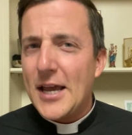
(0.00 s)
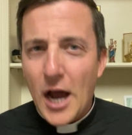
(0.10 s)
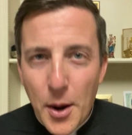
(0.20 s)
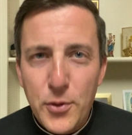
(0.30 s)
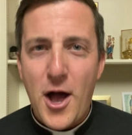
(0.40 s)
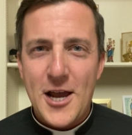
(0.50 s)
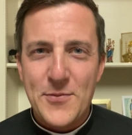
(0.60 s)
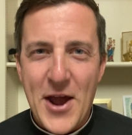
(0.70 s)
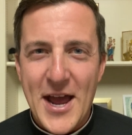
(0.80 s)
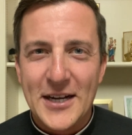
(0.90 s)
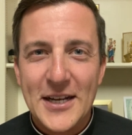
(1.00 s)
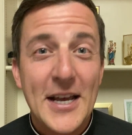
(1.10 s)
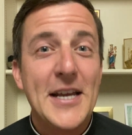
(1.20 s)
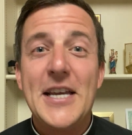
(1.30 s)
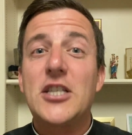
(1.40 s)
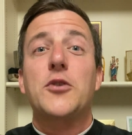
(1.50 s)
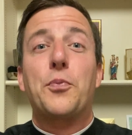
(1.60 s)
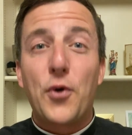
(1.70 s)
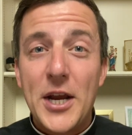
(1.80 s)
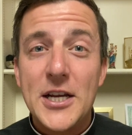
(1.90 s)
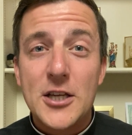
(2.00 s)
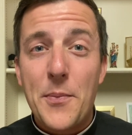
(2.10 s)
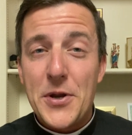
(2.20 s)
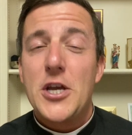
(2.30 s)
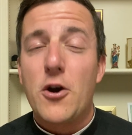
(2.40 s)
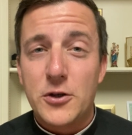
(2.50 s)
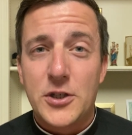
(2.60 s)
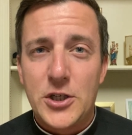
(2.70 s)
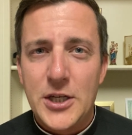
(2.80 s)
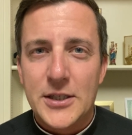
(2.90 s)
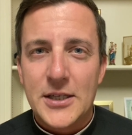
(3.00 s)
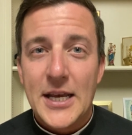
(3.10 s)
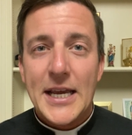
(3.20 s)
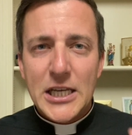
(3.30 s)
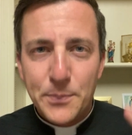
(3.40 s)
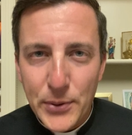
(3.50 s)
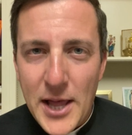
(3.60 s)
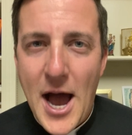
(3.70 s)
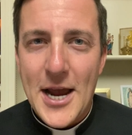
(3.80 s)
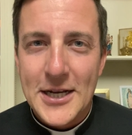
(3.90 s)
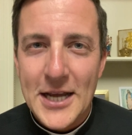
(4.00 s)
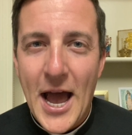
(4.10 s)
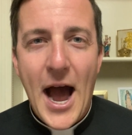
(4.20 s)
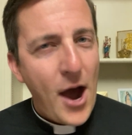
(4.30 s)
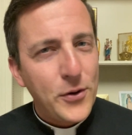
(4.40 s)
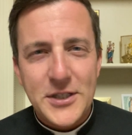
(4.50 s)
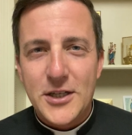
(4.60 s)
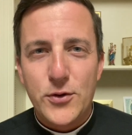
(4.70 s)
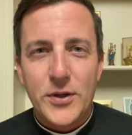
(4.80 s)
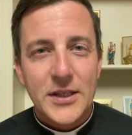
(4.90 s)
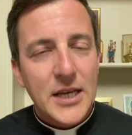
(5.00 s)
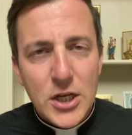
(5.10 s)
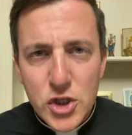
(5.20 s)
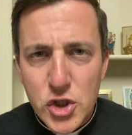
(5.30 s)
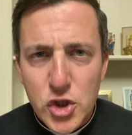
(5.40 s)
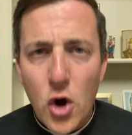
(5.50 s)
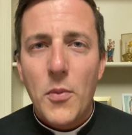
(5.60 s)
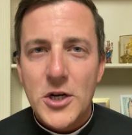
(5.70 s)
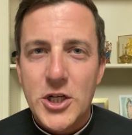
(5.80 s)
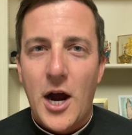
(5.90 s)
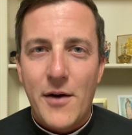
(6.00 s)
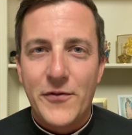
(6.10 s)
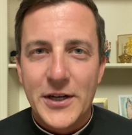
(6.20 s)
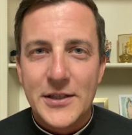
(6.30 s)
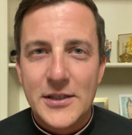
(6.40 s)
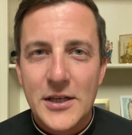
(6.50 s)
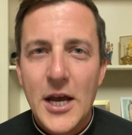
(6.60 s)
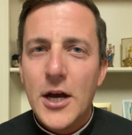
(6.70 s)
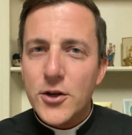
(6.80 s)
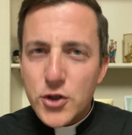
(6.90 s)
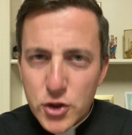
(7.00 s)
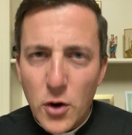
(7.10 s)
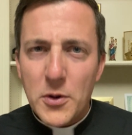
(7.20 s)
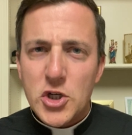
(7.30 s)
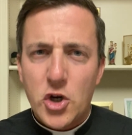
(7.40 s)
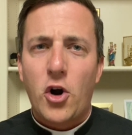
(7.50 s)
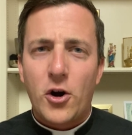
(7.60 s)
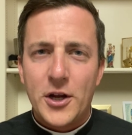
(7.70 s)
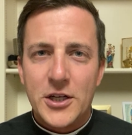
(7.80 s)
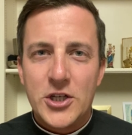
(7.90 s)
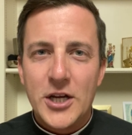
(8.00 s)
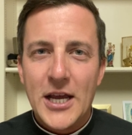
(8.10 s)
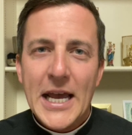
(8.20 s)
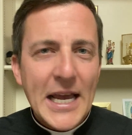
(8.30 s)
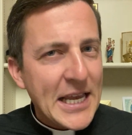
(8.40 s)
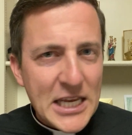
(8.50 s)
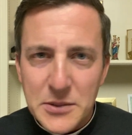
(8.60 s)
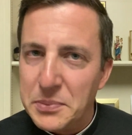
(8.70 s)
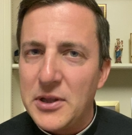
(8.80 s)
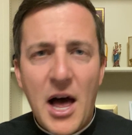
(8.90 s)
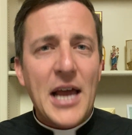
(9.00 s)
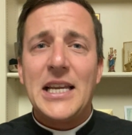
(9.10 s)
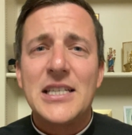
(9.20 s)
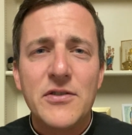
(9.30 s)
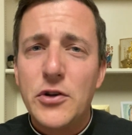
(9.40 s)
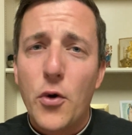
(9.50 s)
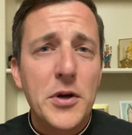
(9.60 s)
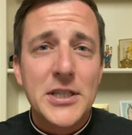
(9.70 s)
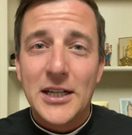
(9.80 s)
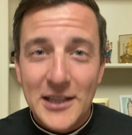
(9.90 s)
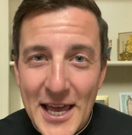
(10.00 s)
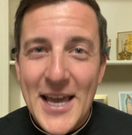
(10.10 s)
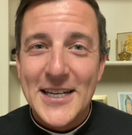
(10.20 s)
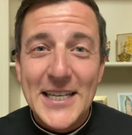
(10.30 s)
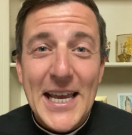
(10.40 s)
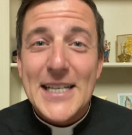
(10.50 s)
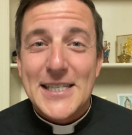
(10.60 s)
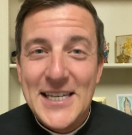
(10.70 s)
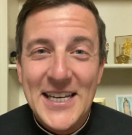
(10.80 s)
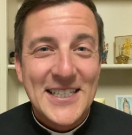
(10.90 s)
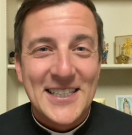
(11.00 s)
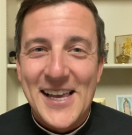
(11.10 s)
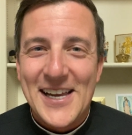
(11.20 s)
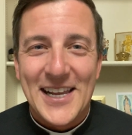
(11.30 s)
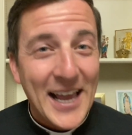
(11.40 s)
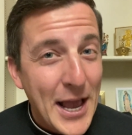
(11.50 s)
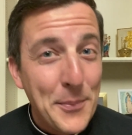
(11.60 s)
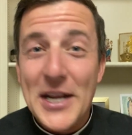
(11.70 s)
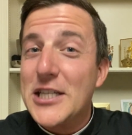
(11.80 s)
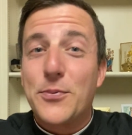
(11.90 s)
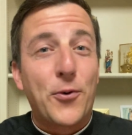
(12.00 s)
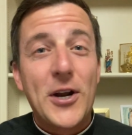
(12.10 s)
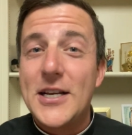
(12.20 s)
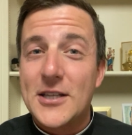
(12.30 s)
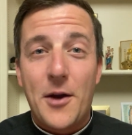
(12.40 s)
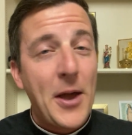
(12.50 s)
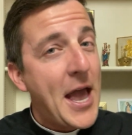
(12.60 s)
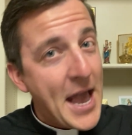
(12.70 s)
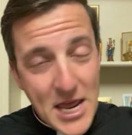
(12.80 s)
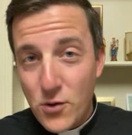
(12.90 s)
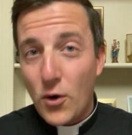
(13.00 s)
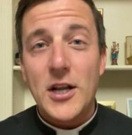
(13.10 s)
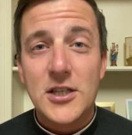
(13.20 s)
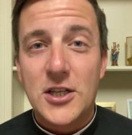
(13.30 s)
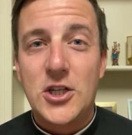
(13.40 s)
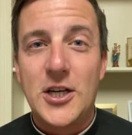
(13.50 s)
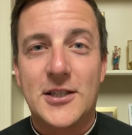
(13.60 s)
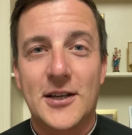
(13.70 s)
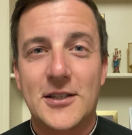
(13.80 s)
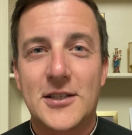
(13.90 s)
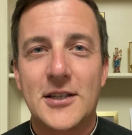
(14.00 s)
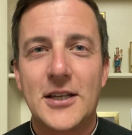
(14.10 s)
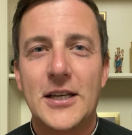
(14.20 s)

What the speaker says: A blind man. He springs up and he goes to Jesus. He's blind. How is he doing this? So much confidence, so much courage. He's blind. He doesn't even know where he's going to land. He can't see his landing, but he springs up and he runs to Jesus.